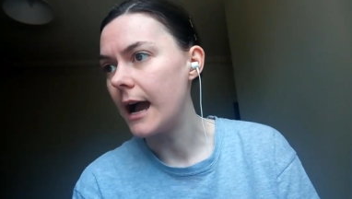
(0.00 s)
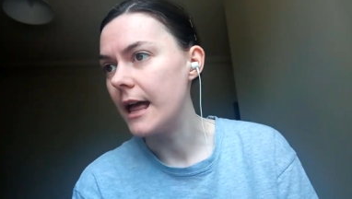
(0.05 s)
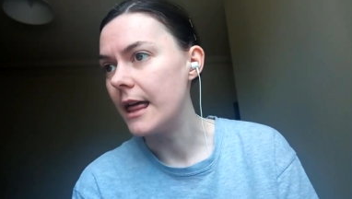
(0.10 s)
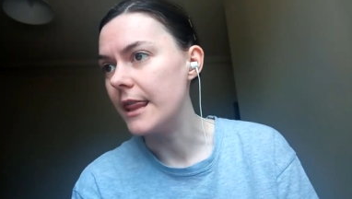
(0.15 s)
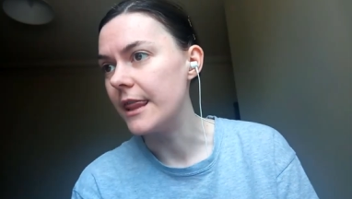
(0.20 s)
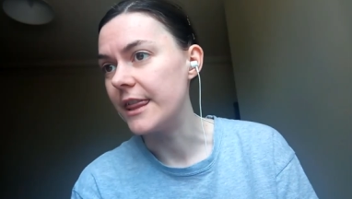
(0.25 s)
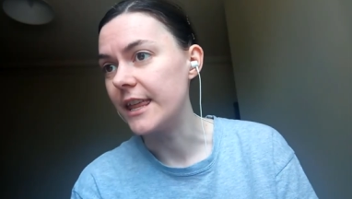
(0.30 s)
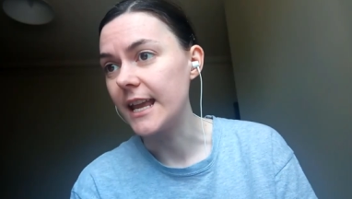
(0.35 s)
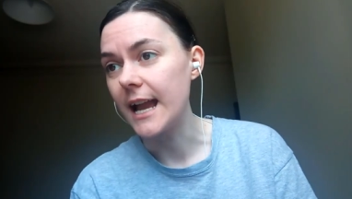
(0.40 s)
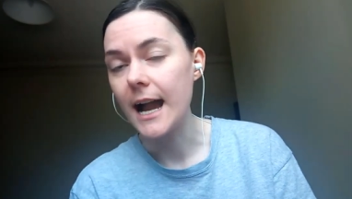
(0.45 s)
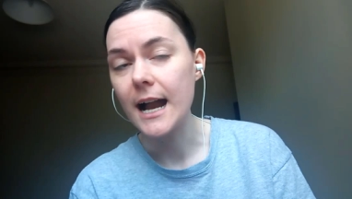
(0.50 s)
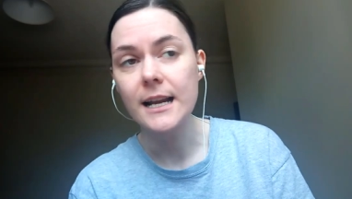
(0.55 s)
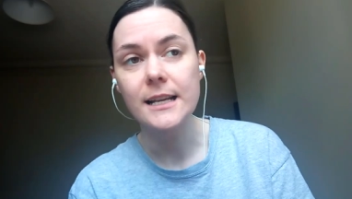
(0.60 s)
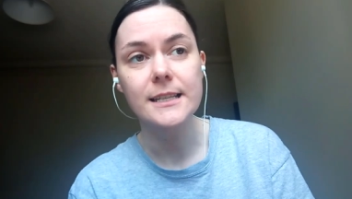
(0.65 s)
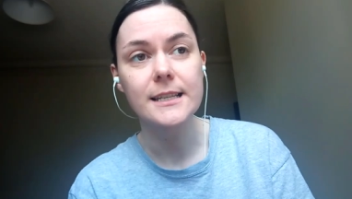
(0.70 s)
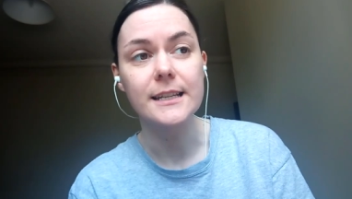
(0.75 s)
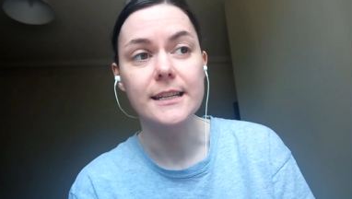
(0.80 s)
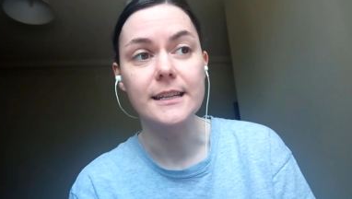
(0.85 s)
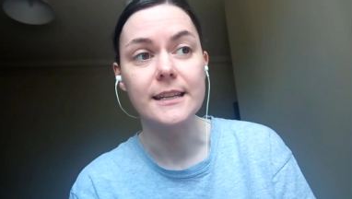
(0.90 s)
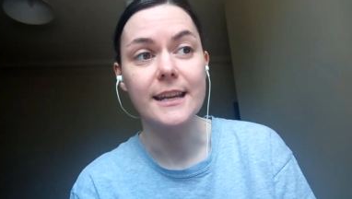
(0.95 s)
The
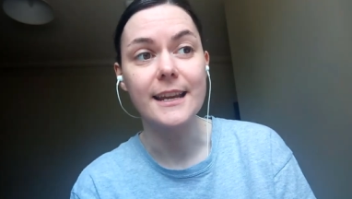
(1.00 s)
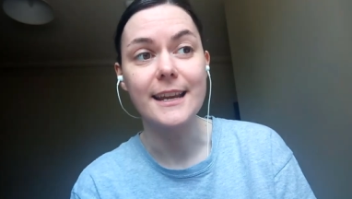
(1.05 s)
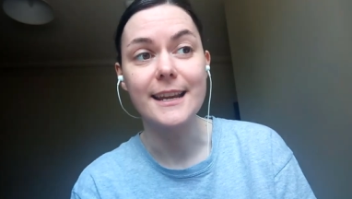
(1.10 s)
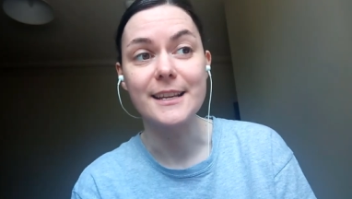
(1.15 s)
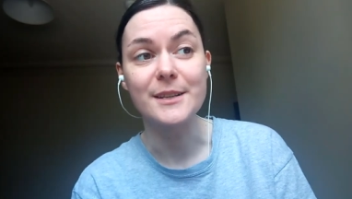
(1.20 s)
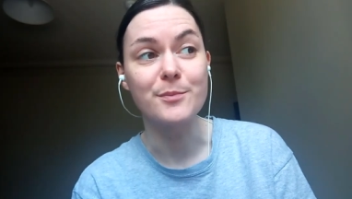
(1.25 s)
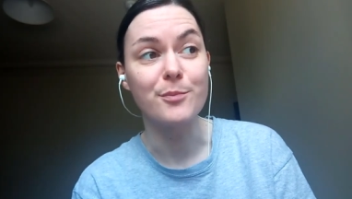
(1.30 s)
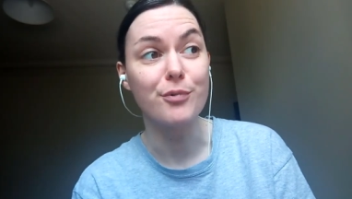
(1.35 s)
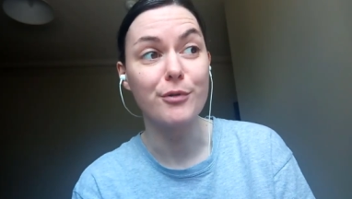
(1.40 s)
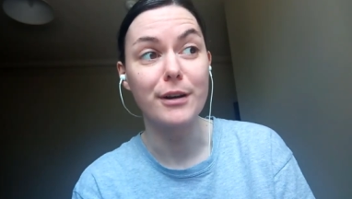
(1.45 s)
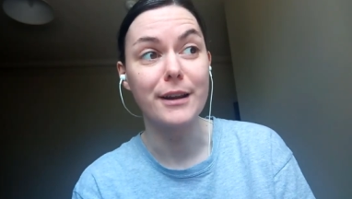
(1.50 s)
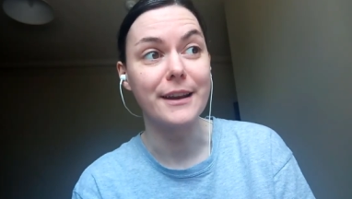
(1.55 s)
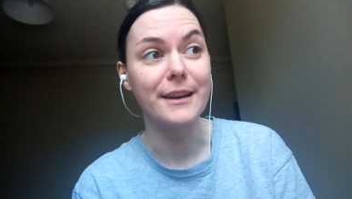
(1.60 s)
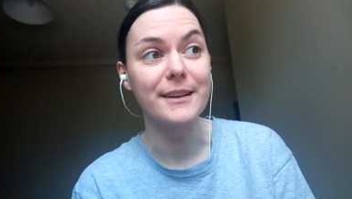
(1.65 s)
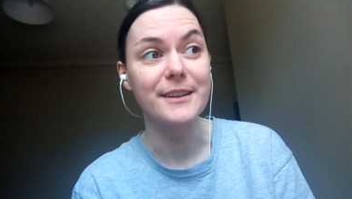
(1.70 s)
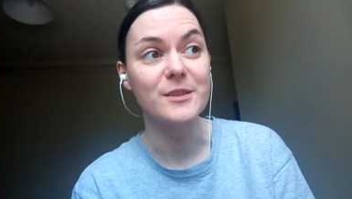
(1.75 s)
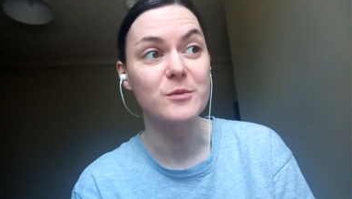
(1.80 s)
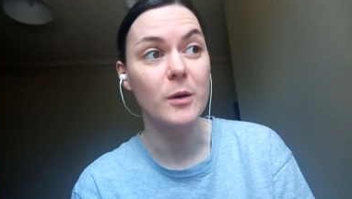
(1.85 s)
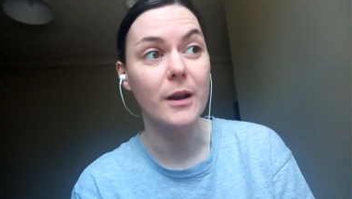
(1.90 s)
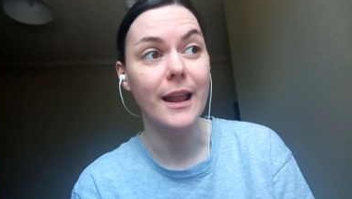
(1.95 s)
acting is brilliant
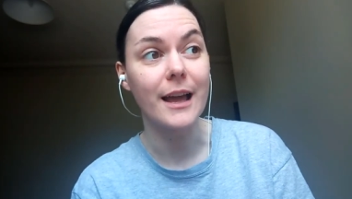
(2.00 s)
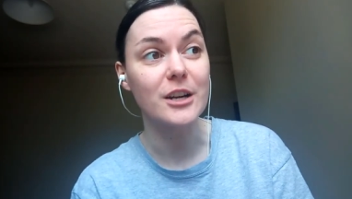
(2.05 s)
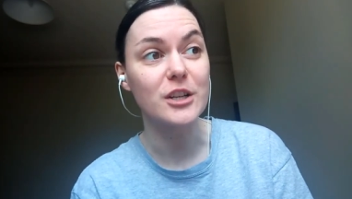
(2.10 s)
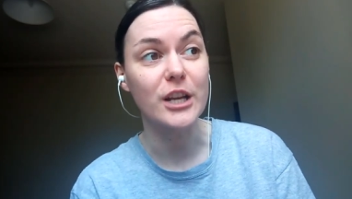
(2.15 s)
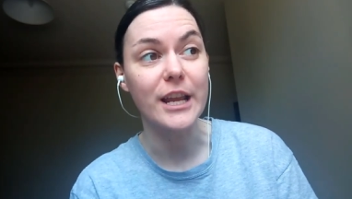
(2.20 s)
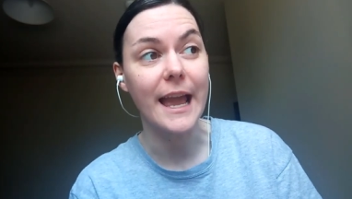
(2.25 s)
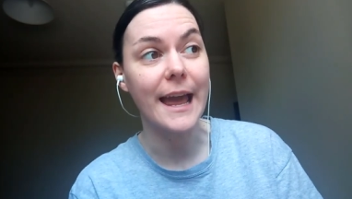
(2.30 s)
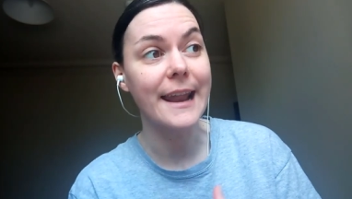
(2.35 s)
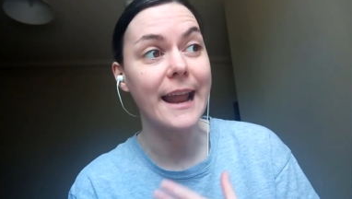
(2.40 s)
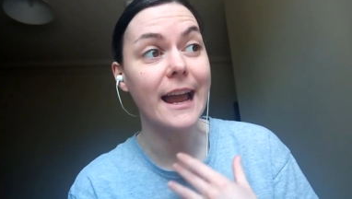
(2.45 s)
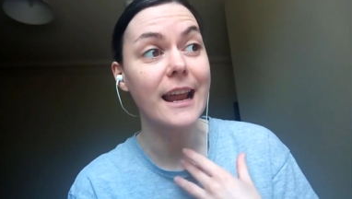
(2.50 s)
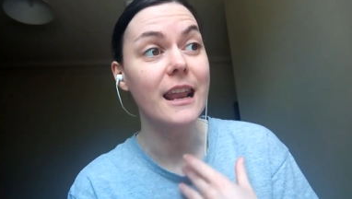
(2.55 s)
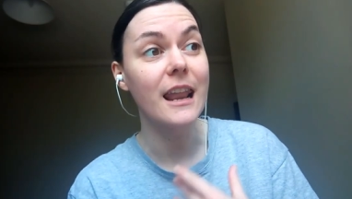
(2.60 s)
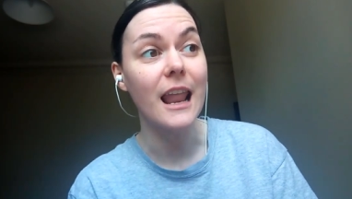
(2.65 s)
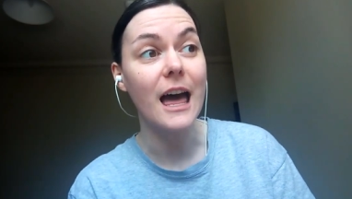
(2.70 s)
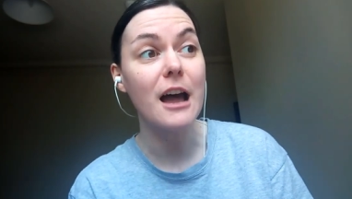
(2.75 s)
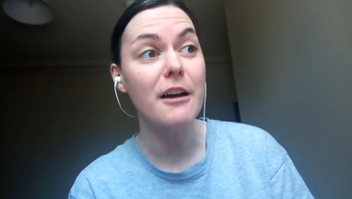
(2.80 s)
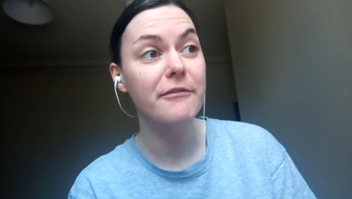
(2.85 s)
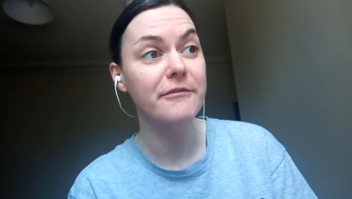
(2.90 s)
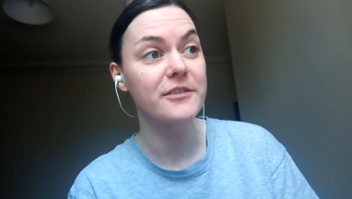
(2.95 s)
as well, actually. And I
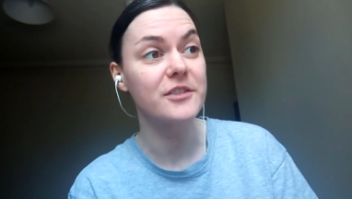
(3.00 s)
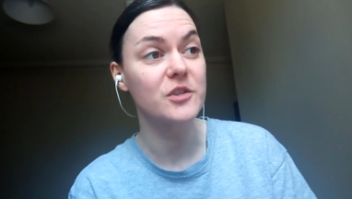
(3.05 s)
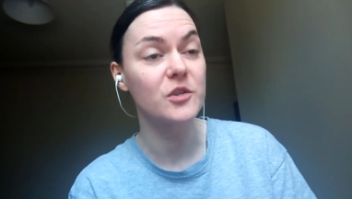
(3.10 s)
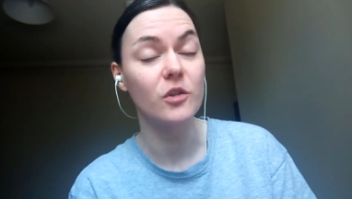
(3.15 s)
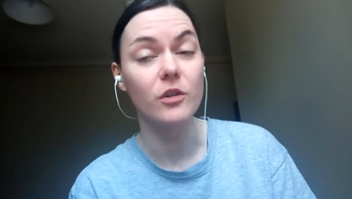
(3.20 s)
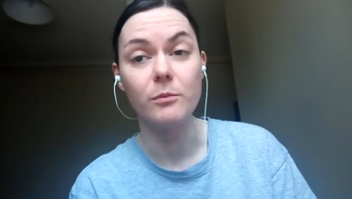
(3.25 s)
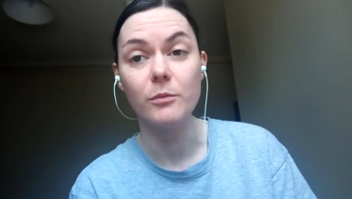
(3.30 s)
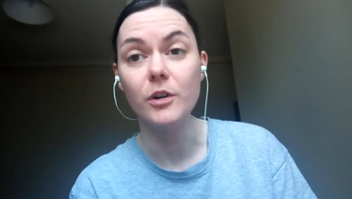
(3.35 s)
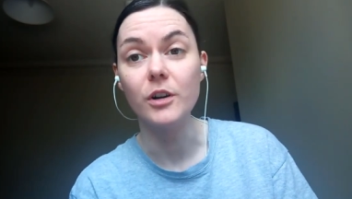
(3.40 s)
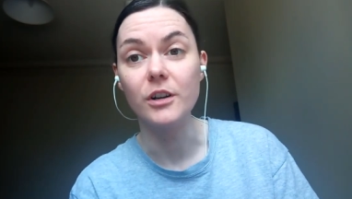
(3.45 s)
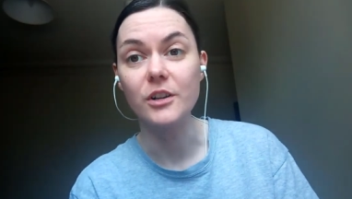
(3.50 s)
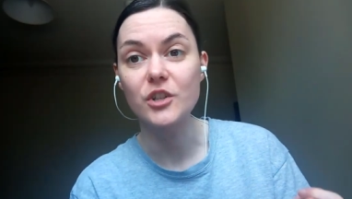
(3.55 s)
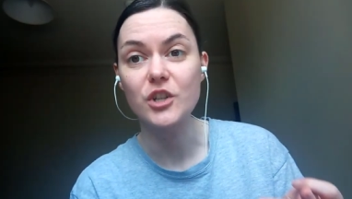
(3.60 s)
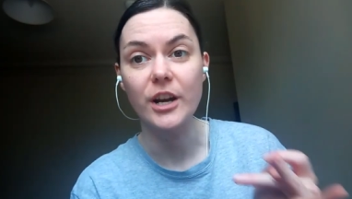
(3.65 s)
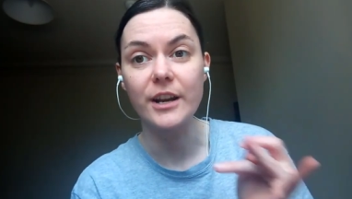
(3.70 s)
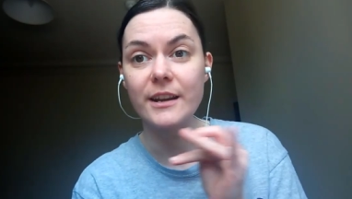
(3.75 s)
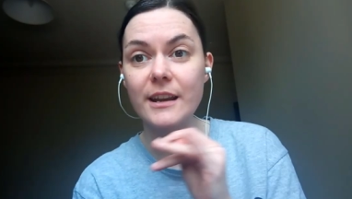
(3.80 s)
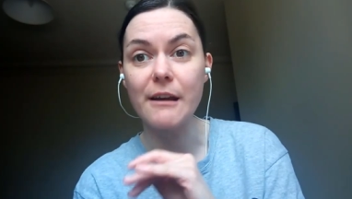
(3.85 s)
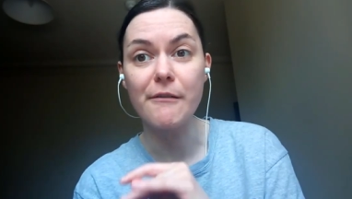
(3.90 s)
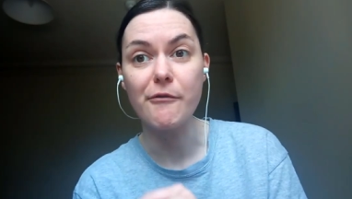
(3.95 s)
laugh so much. I
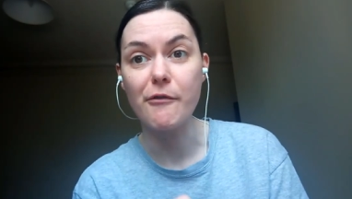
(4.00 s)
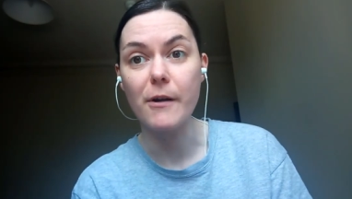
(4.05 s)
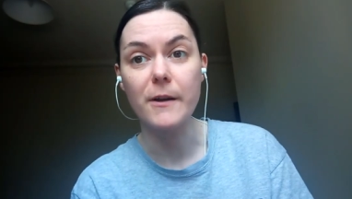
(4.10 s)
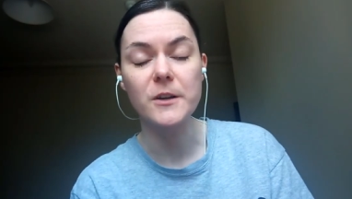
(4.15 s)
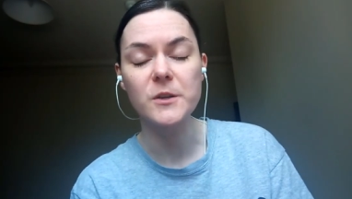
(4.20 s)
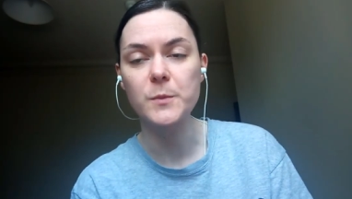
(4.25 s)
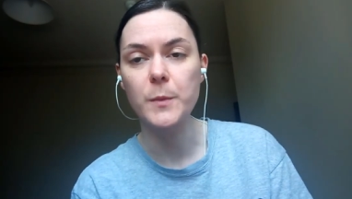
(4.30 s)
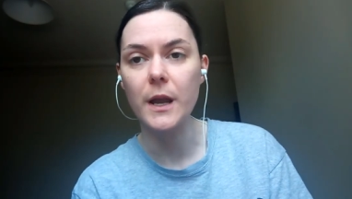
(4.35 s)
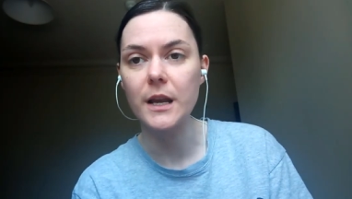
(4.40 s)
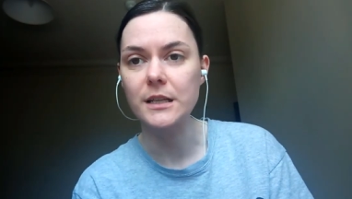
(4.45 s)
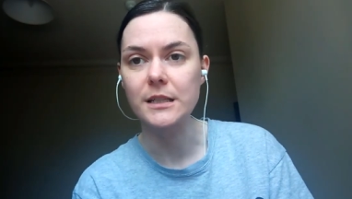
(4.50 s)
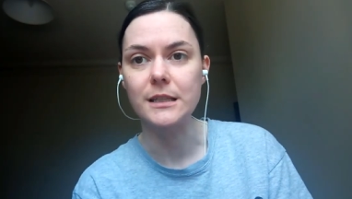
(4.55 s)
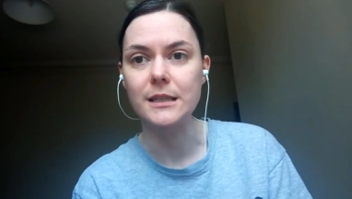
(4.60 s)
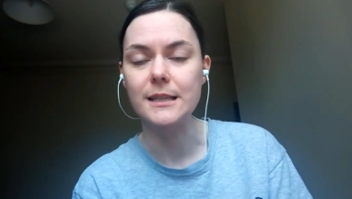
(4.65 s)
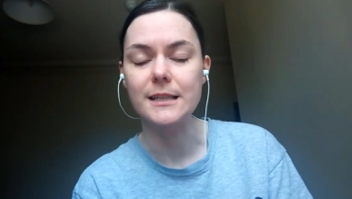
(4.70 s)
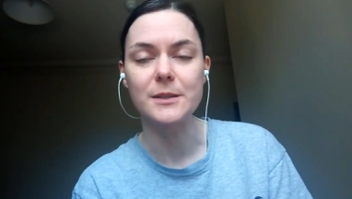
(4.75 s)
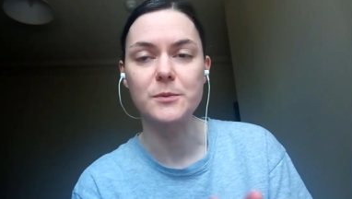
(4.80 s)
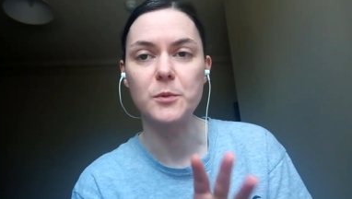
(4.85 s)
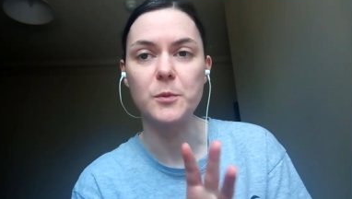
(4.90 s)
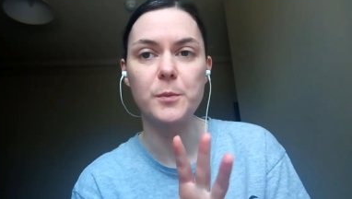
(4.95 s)
never expected
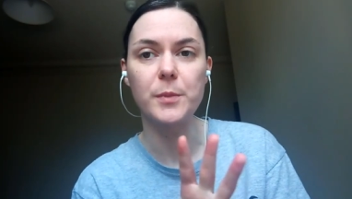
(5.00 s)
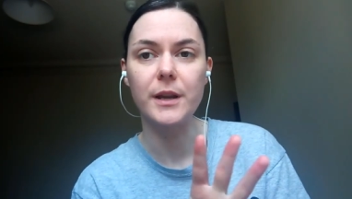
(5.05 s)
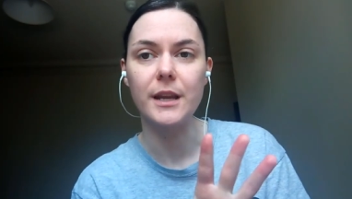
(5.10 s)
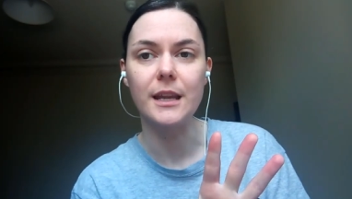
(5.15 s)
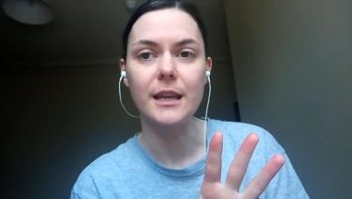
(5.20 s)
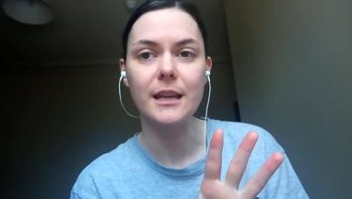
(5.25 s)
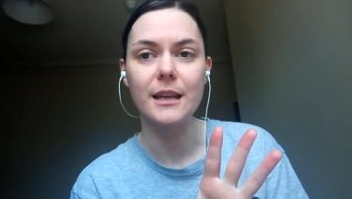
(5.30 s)
this would be